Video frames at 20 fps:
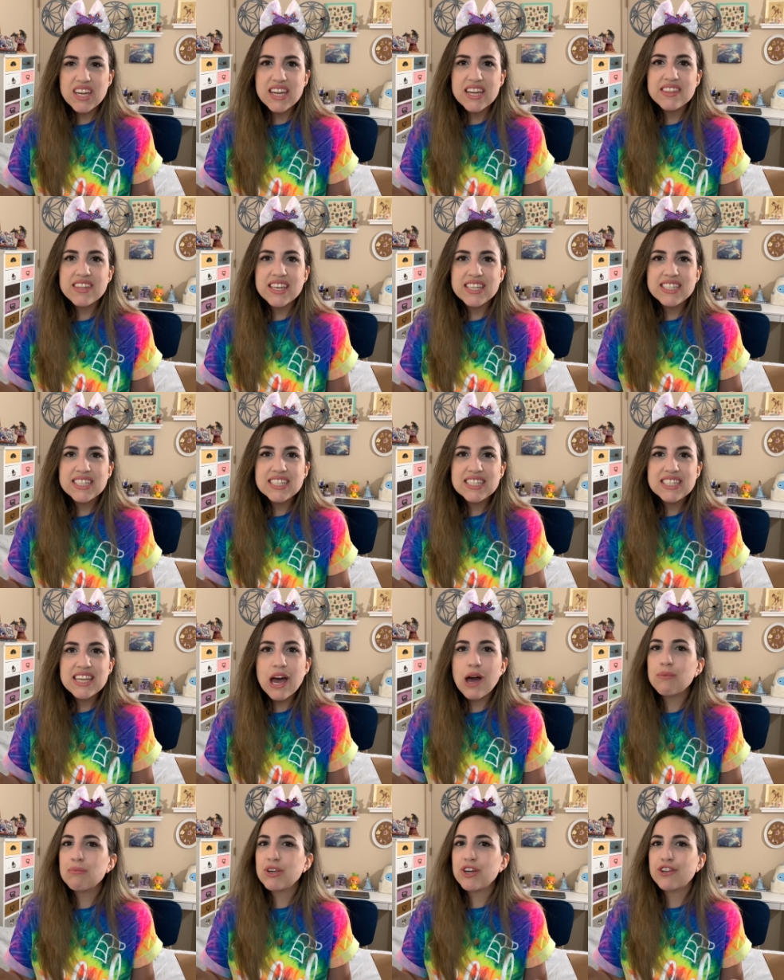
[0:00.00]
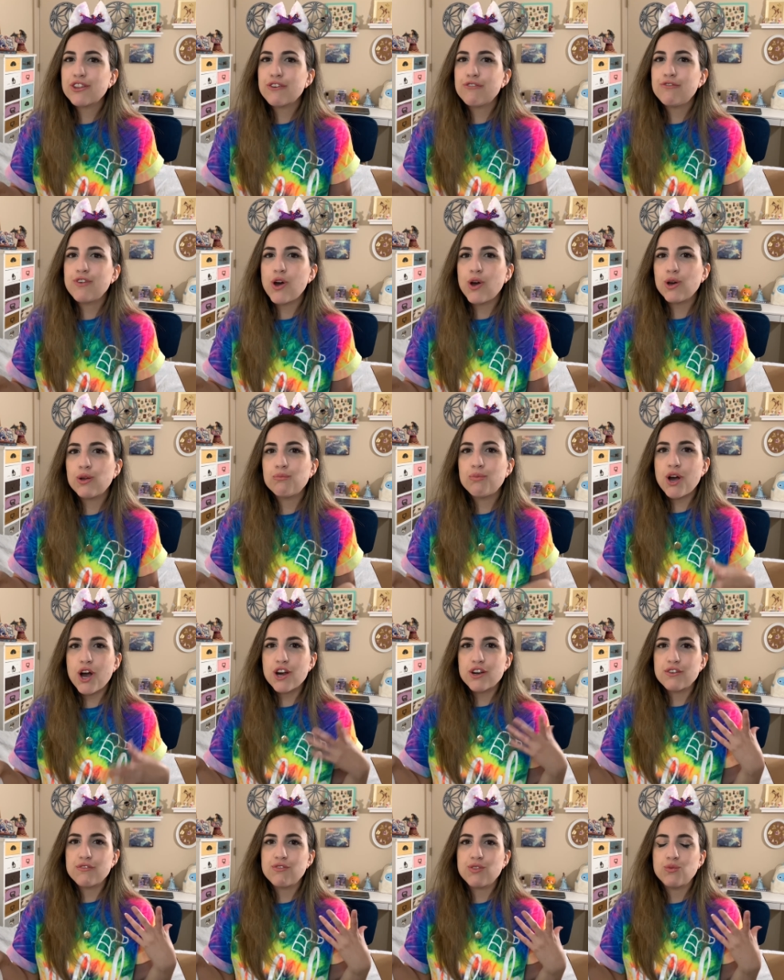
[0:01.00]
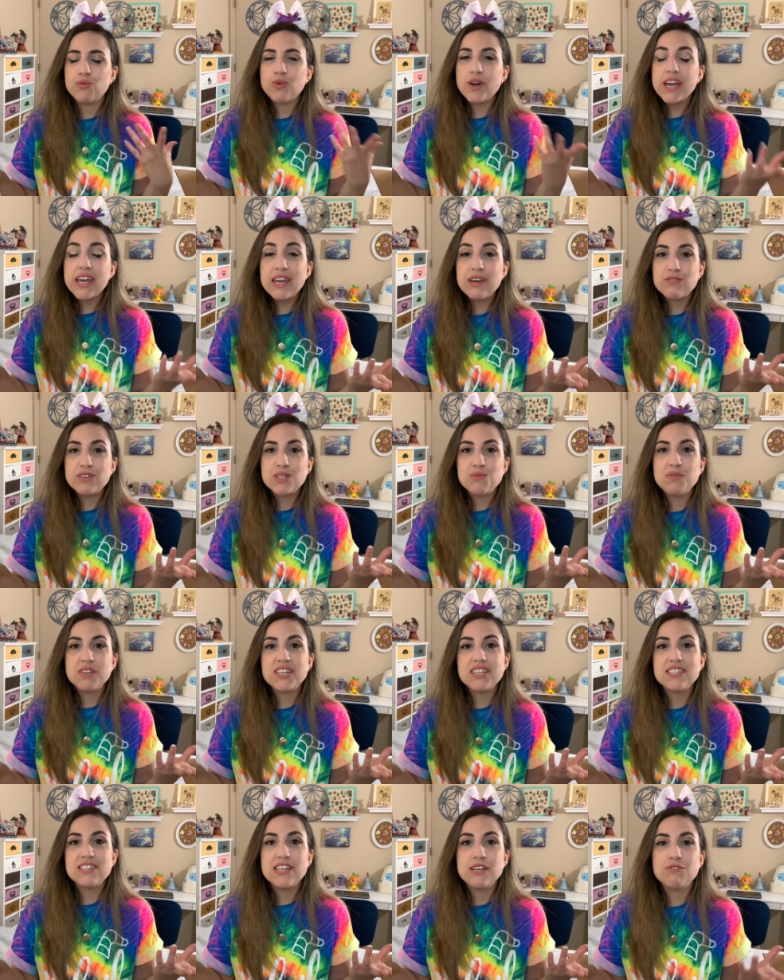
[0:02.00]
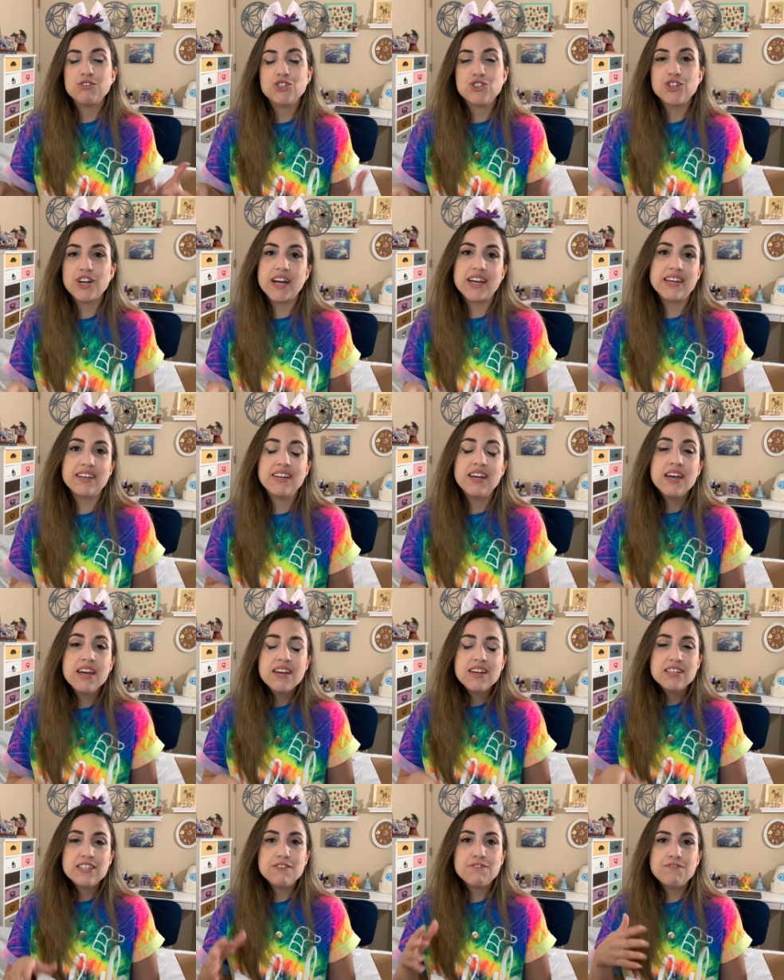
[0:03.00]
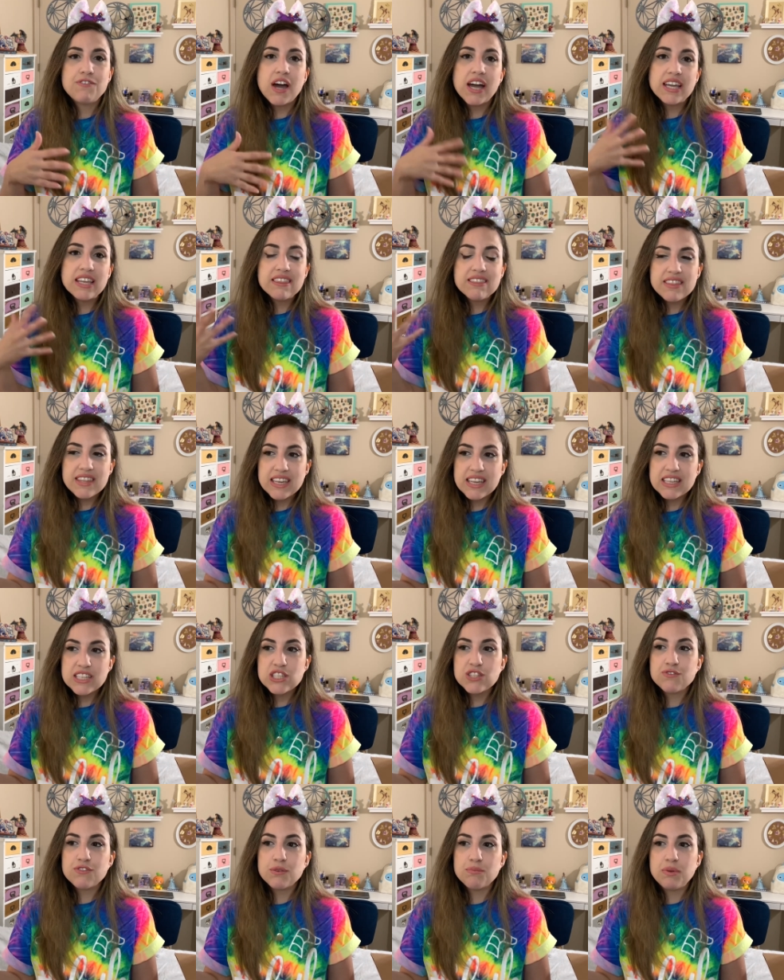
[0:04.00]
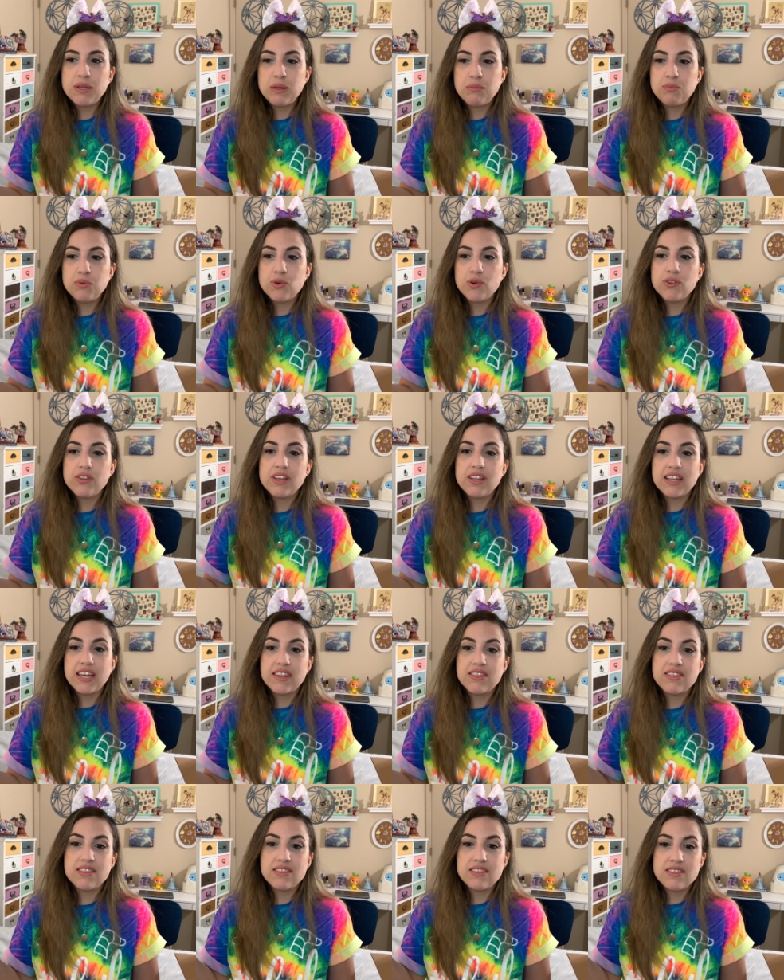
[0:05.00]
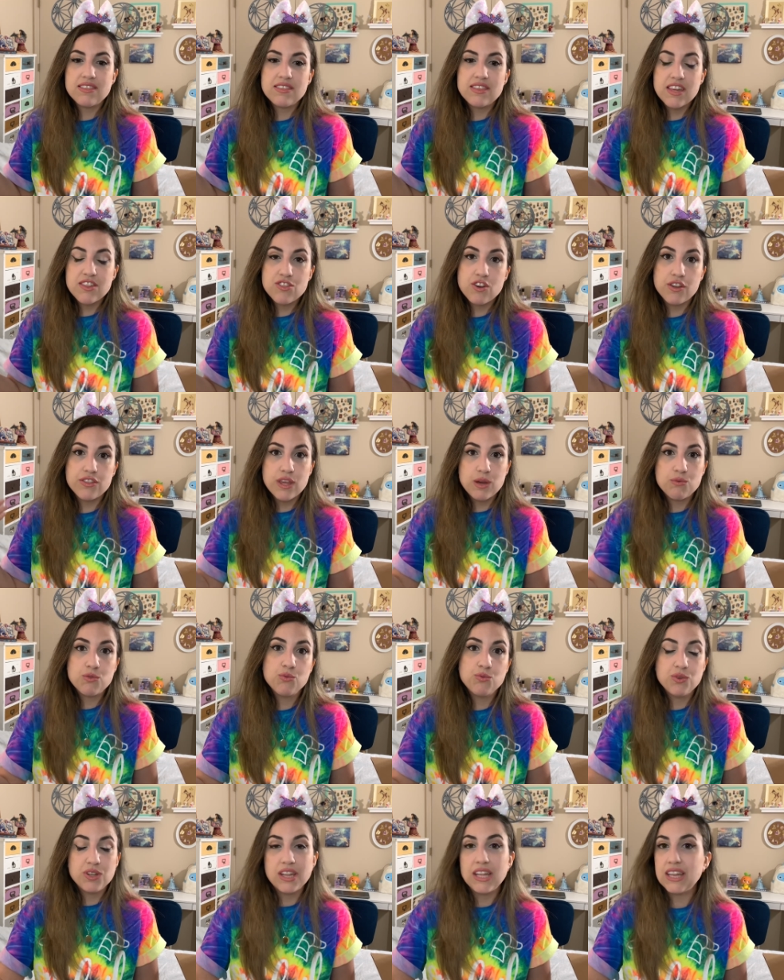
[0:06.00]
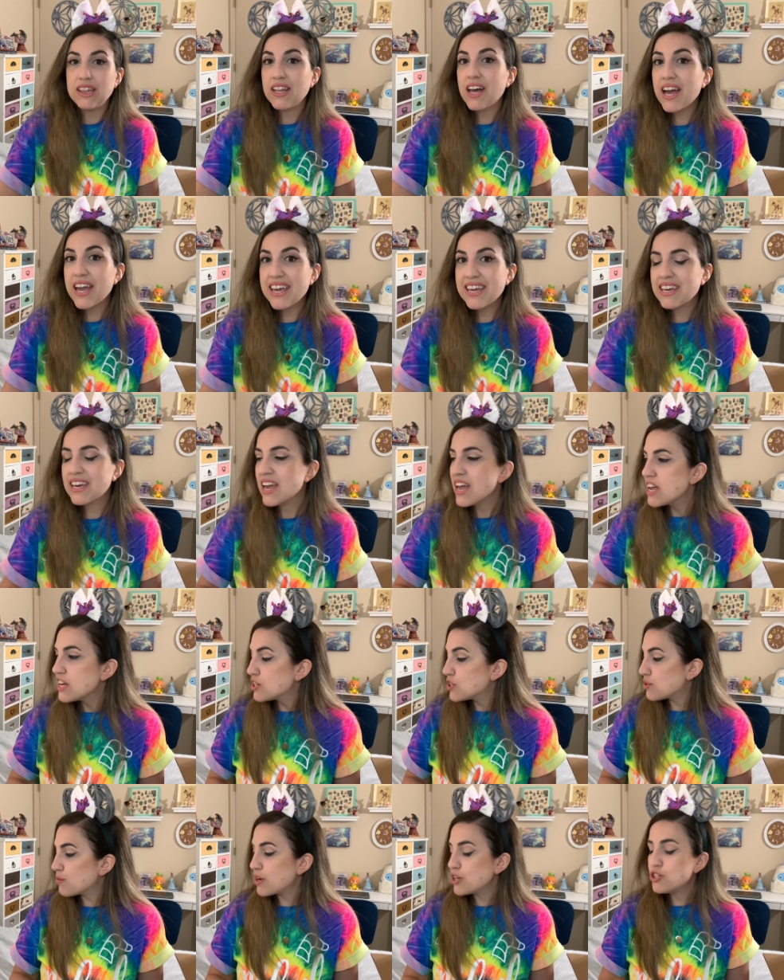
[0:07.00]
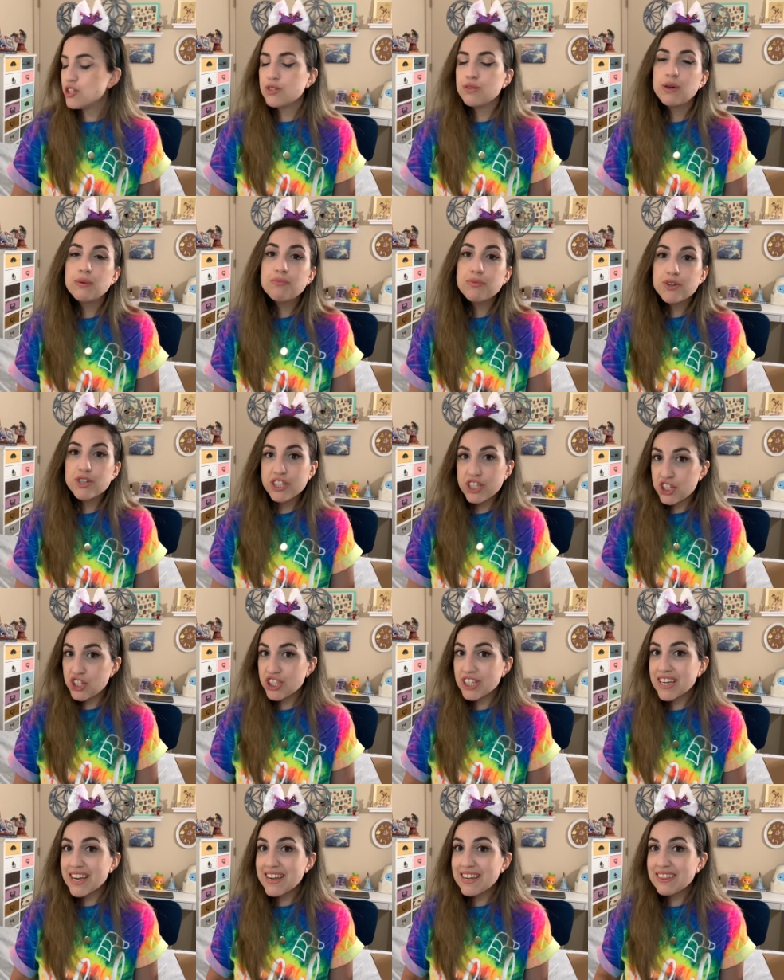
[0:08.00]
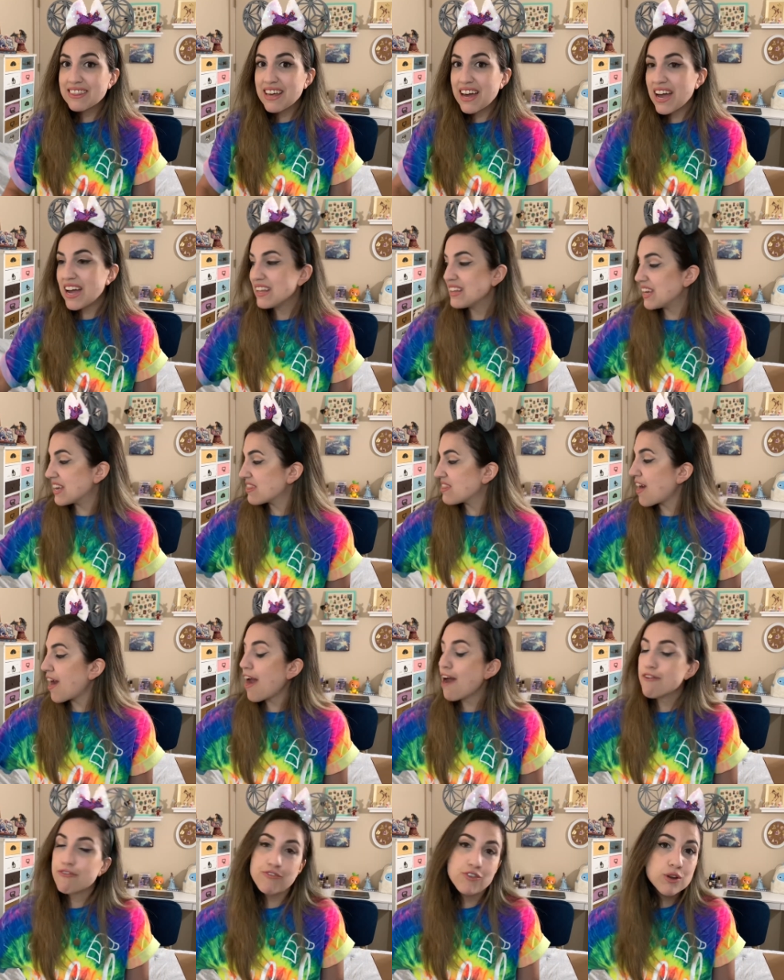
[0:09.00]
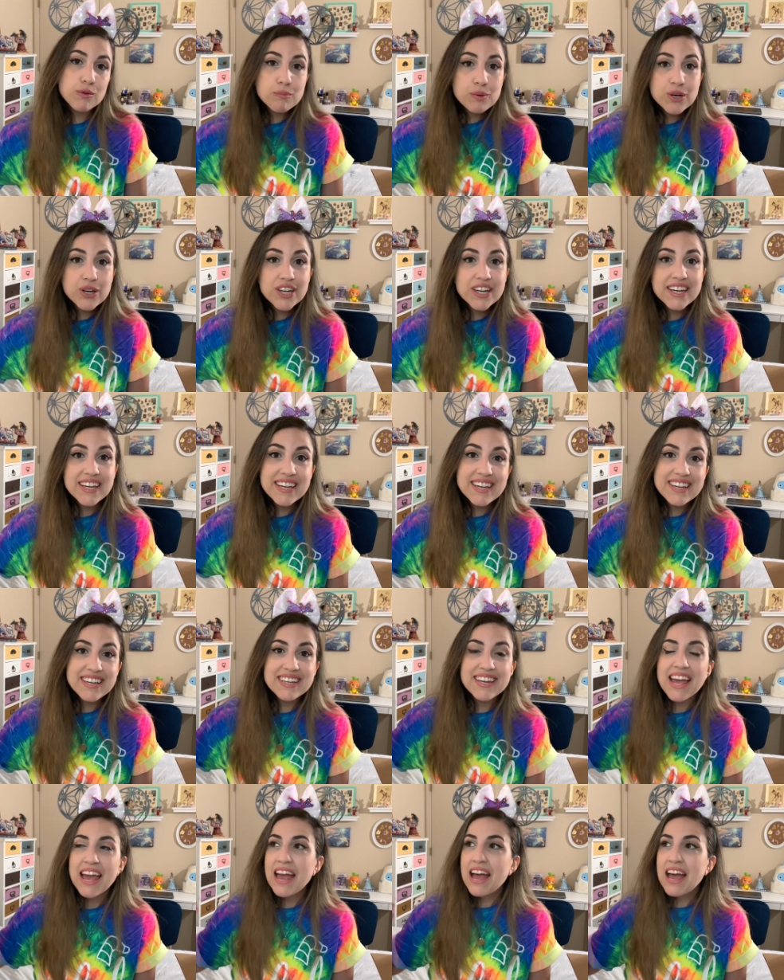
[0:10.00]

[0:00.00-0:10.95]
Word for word: And they did tell me on the phone part of the wait was because they were trying to find things for people that like they thought they would really like. So I do appreciate that, like the effort put in.